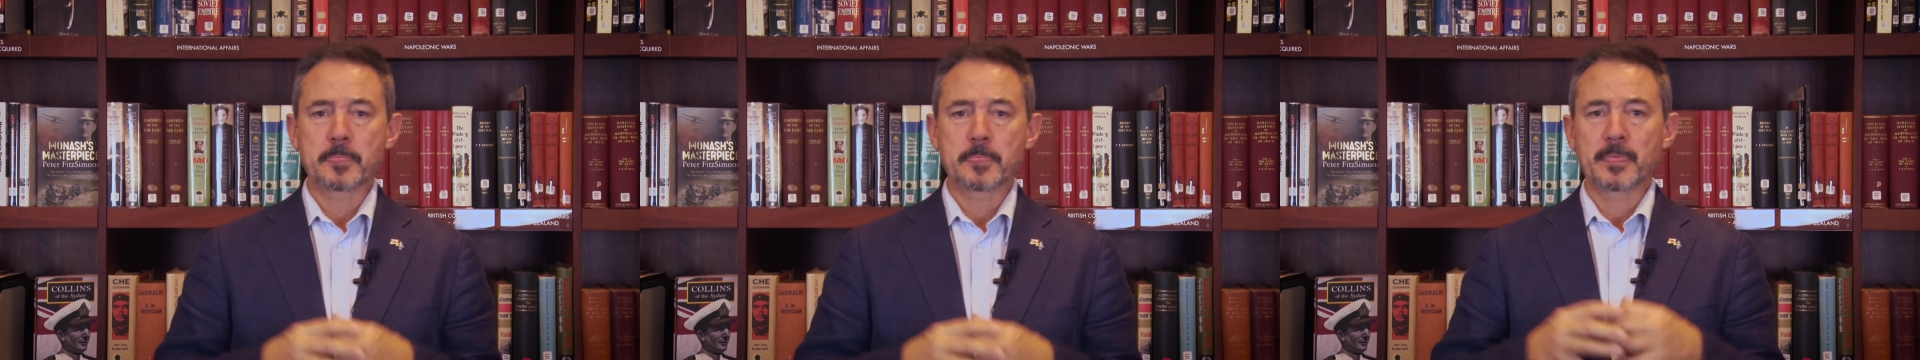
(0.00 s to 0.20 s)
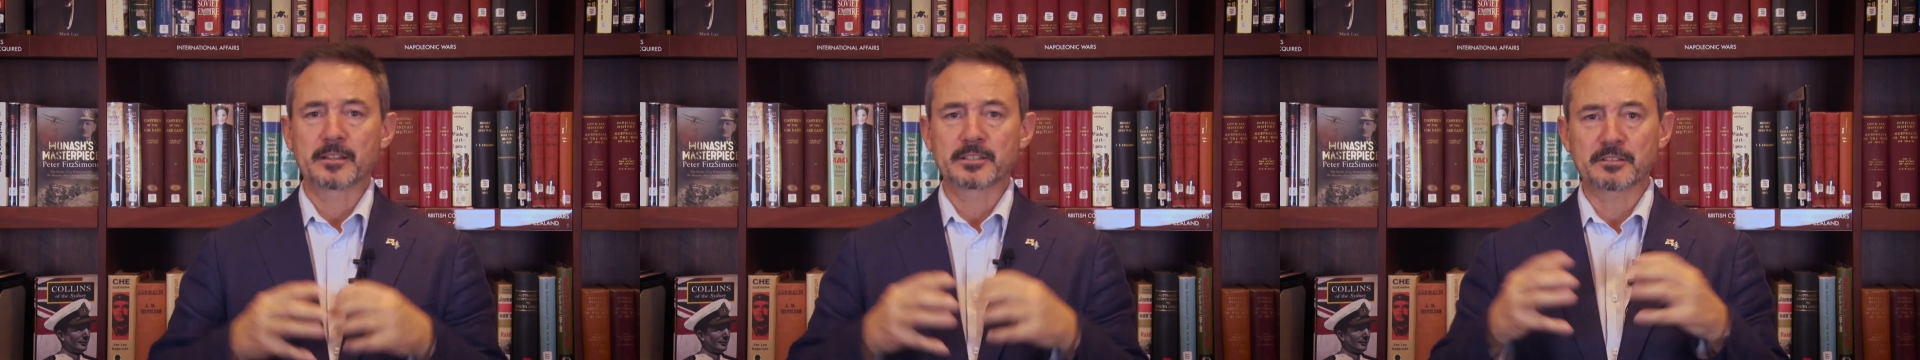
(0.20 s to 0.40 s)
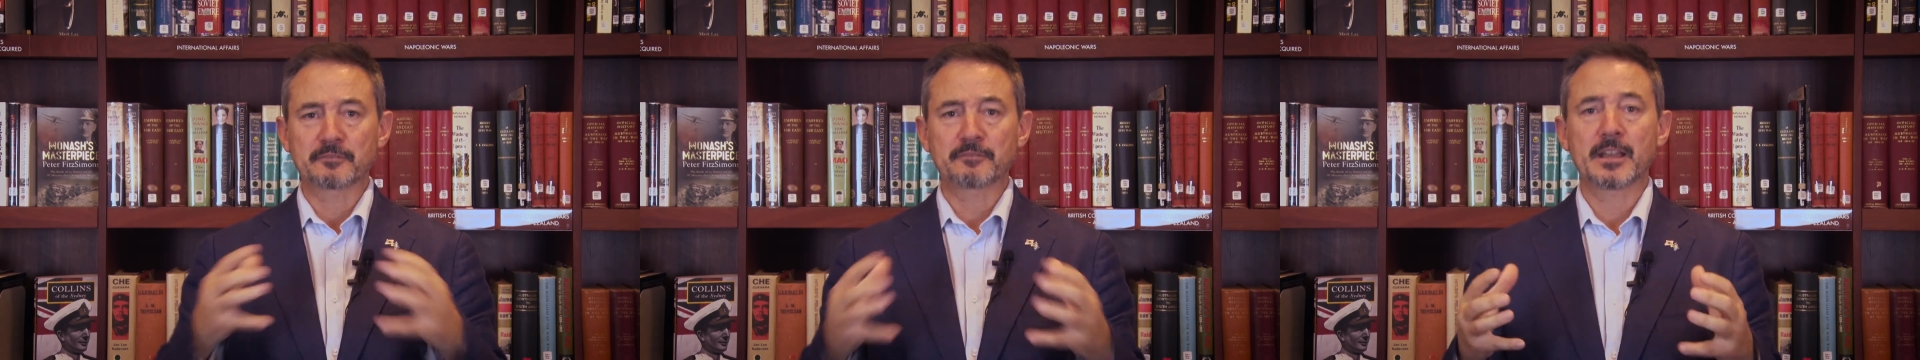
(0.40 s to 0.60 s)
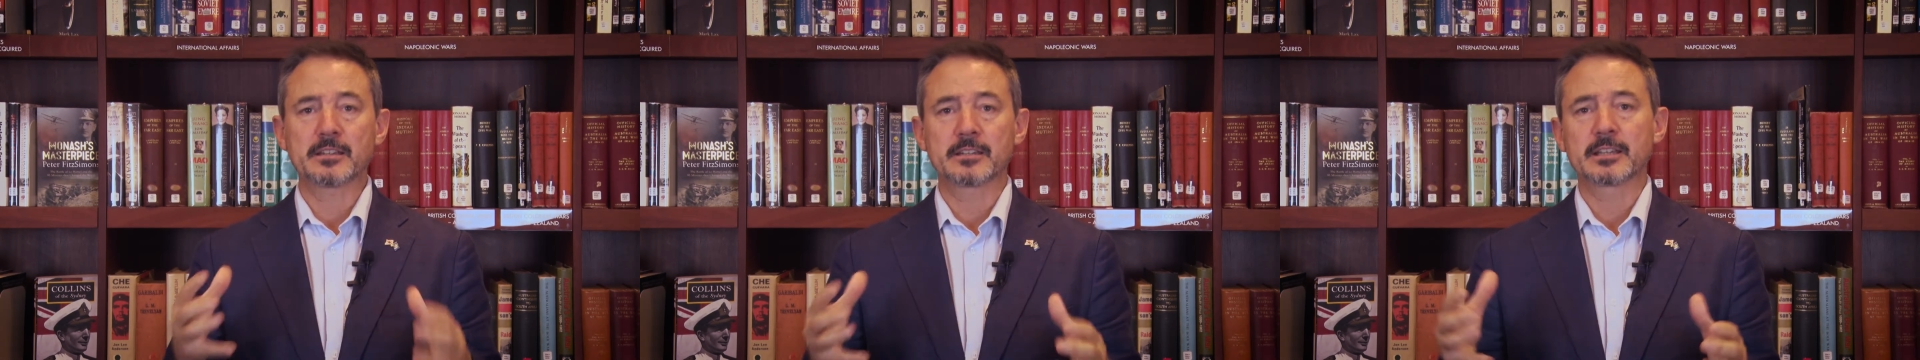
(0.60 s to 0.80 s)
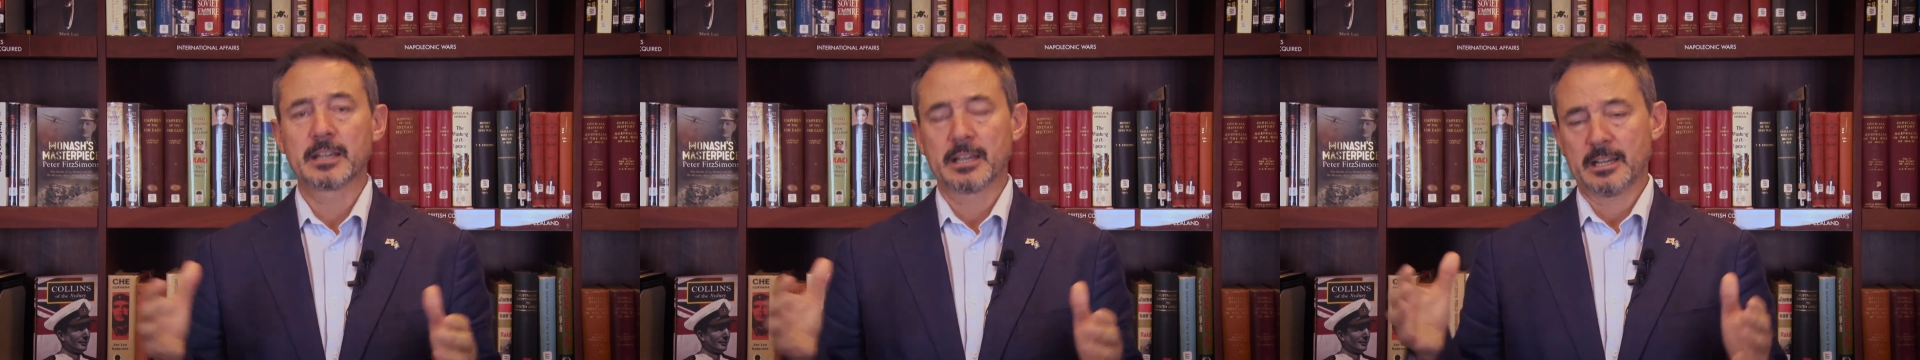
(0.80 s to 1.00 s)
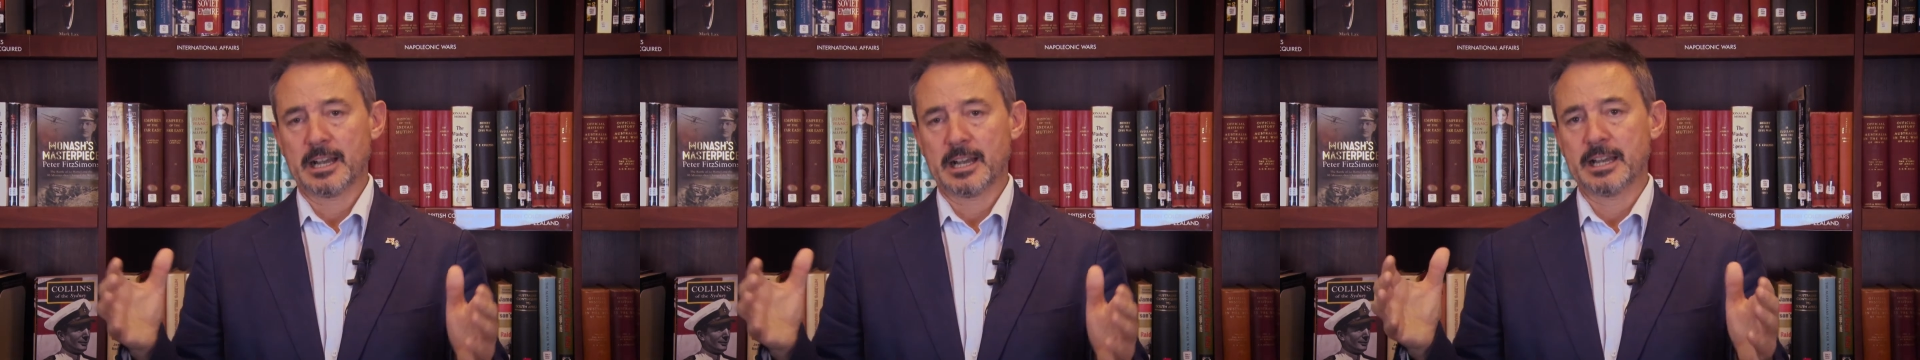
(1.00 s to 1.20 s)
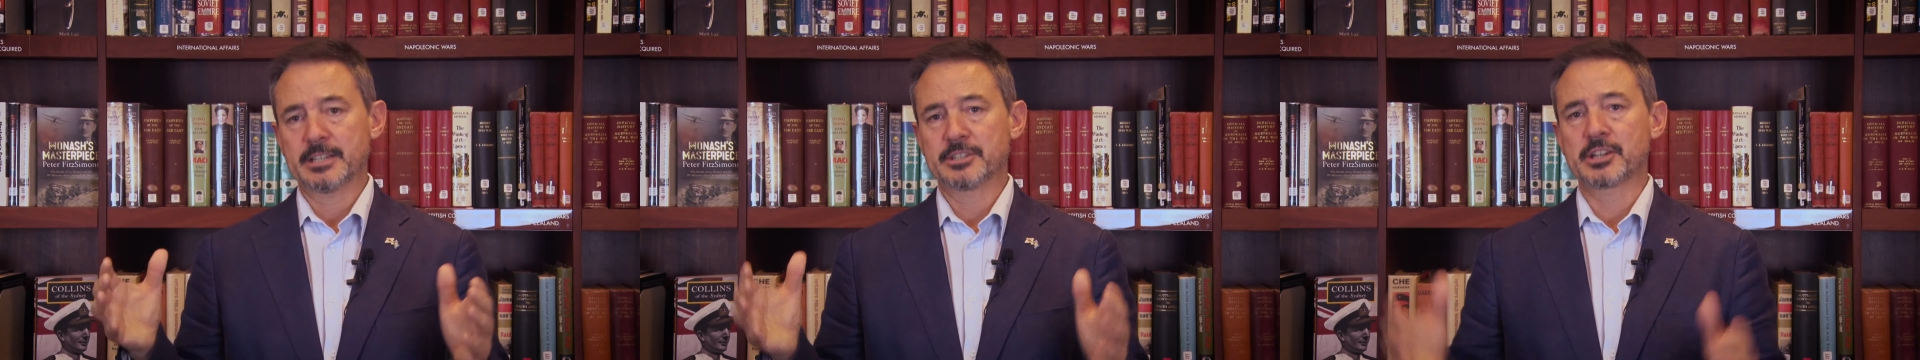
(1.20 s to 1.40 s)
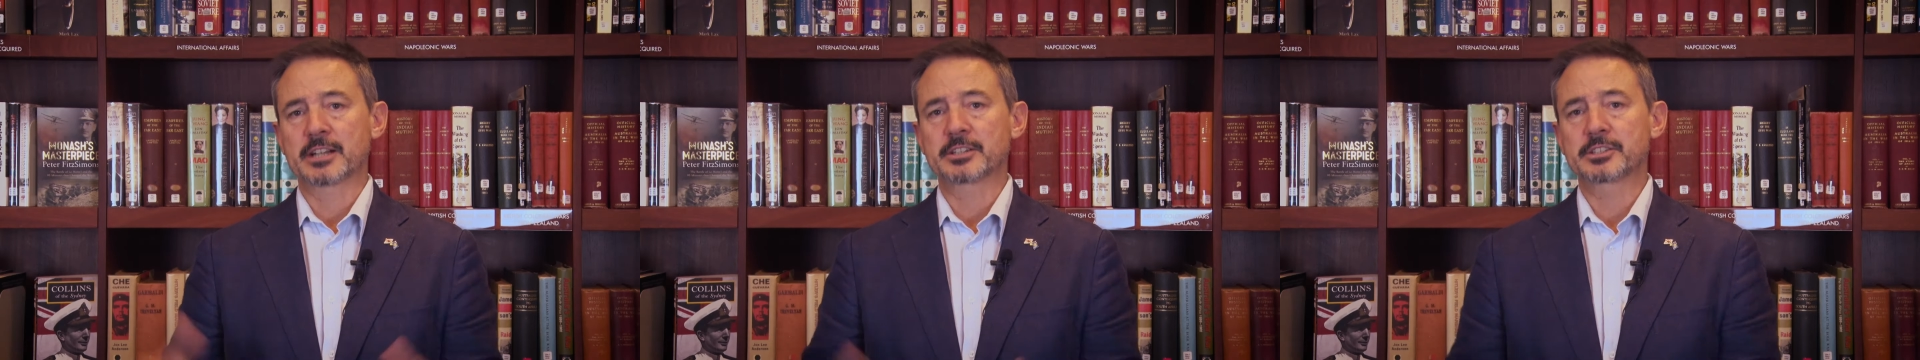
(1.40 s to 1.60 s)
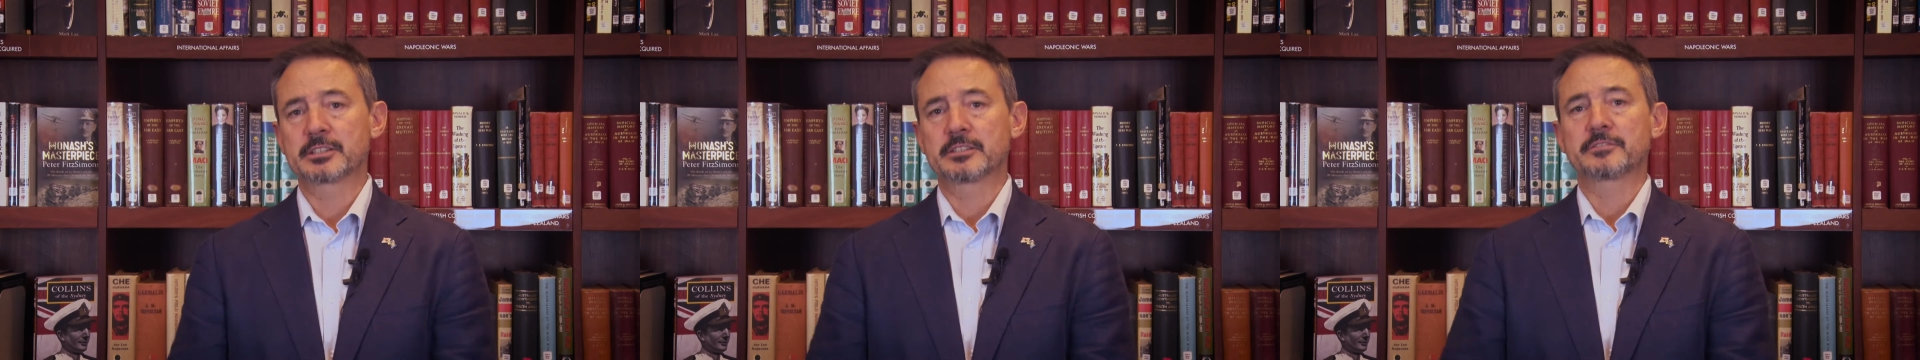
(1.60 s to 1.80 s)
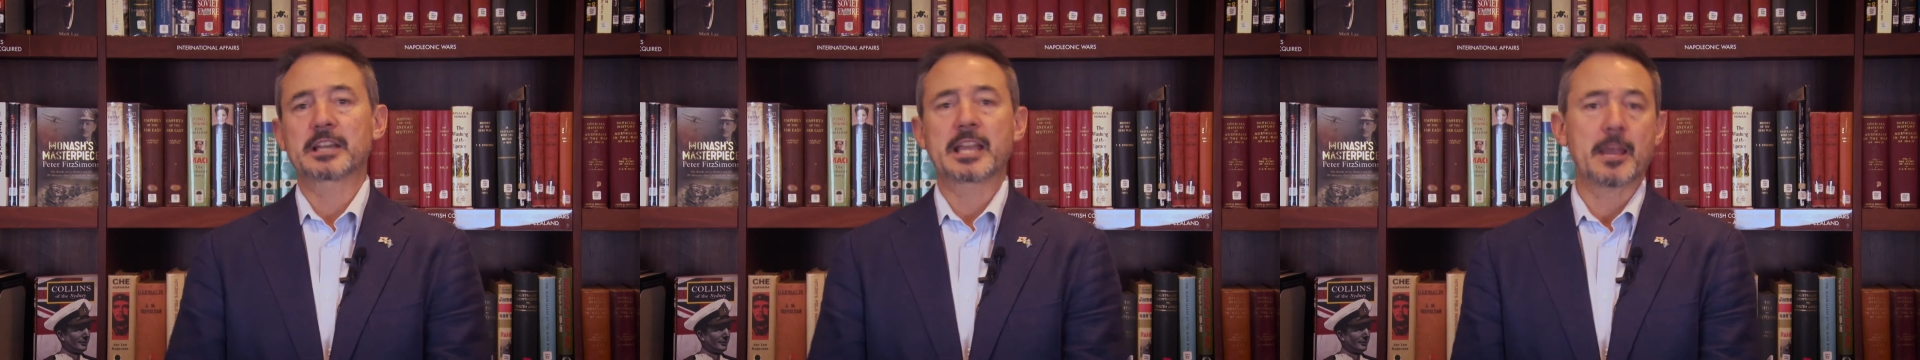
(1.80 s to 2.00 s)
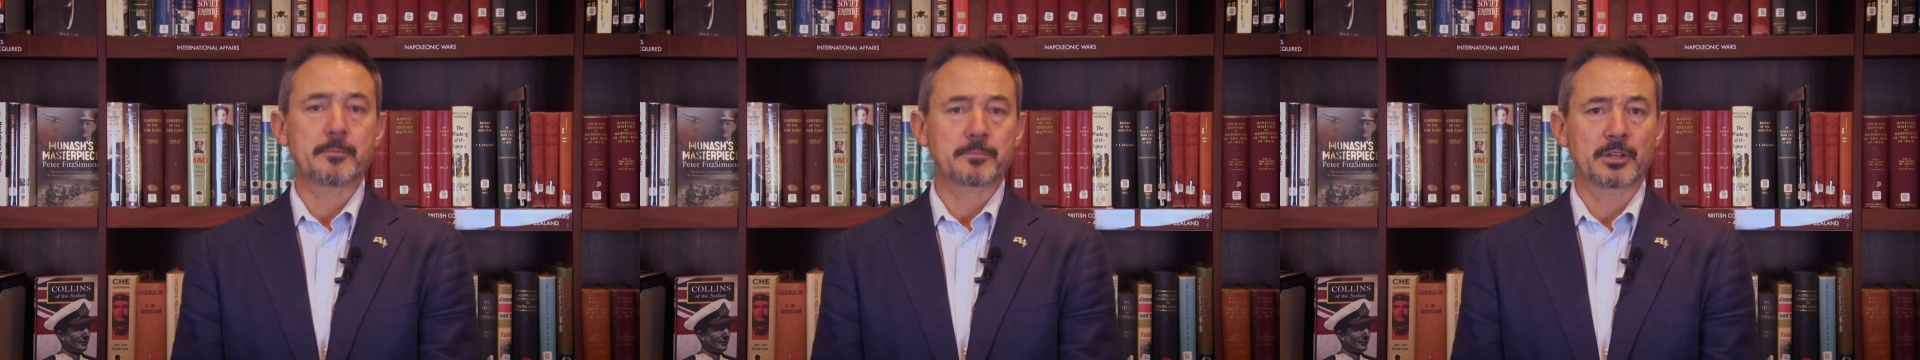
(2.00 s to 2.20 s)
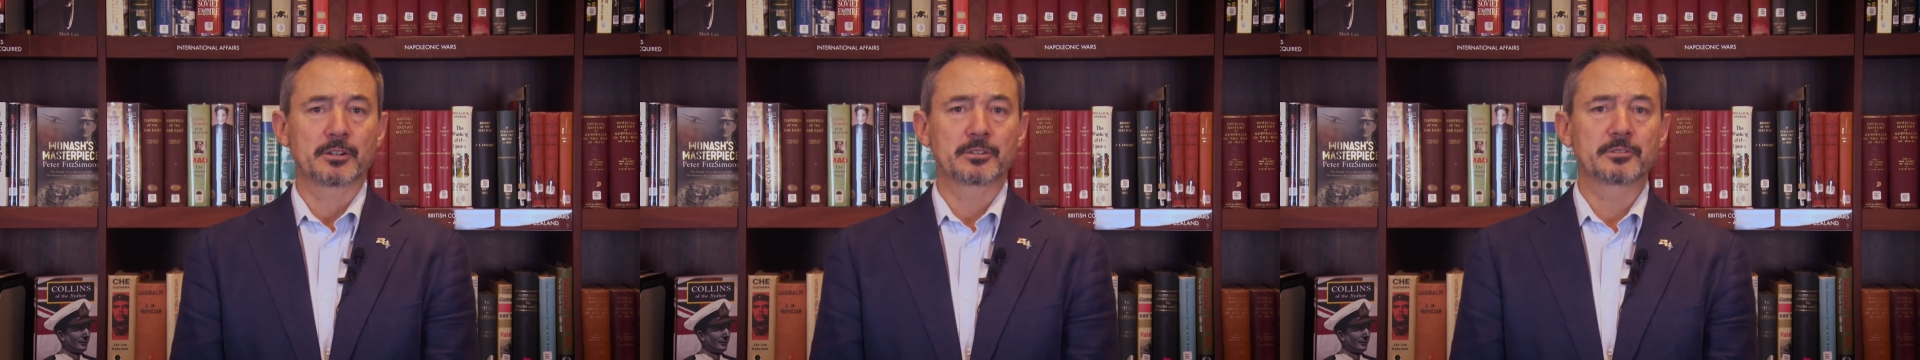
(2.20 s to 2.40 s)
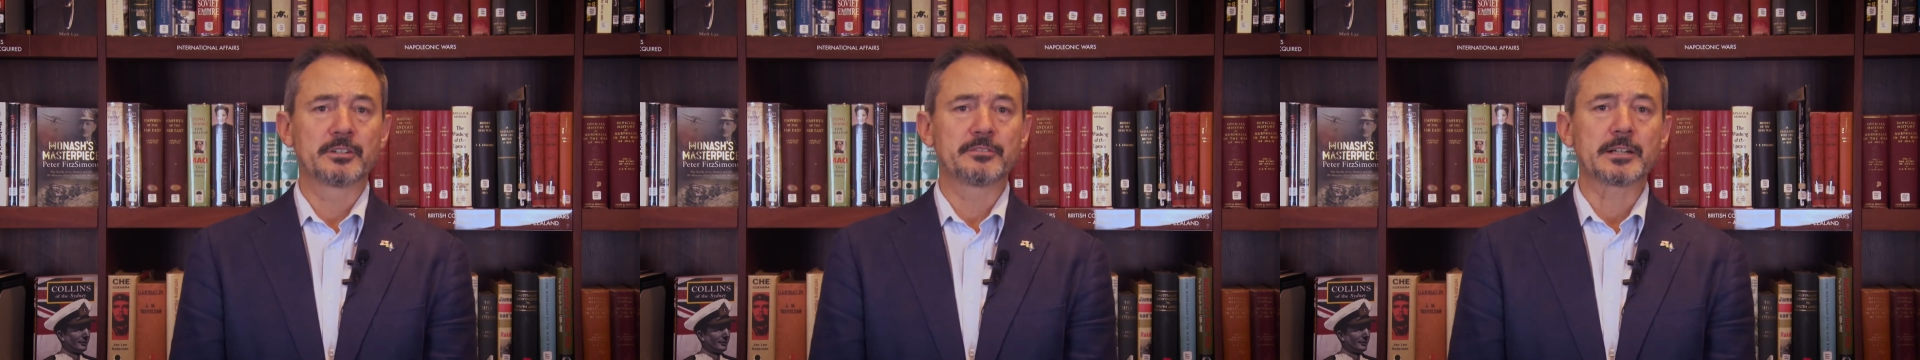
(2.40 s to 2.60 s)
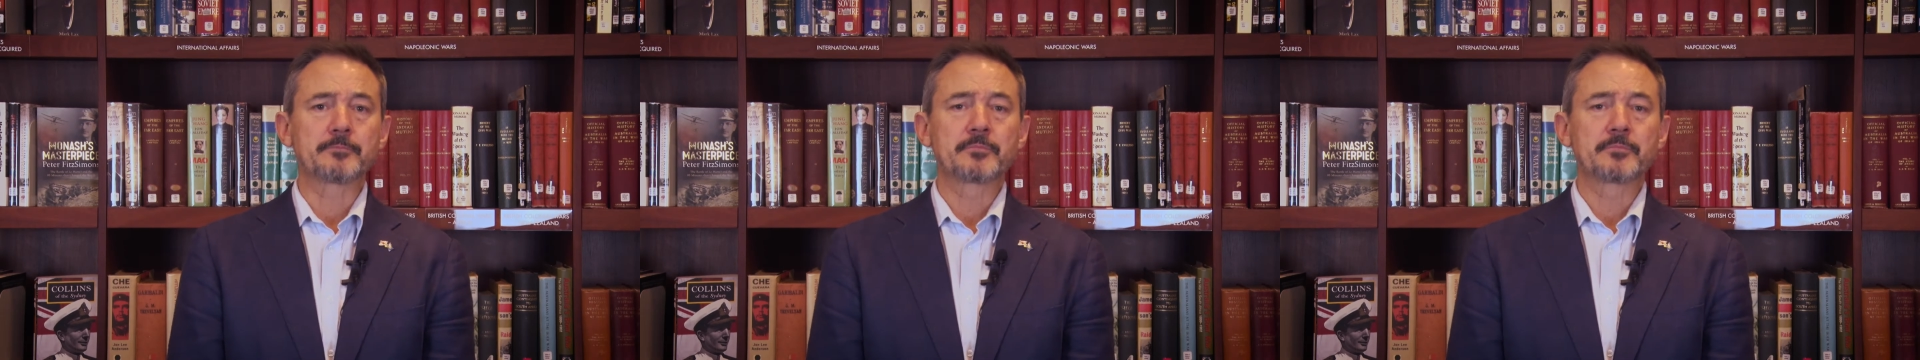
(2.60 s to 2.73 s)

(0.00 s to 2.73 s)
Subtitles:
defend a junction of the Kapyong River,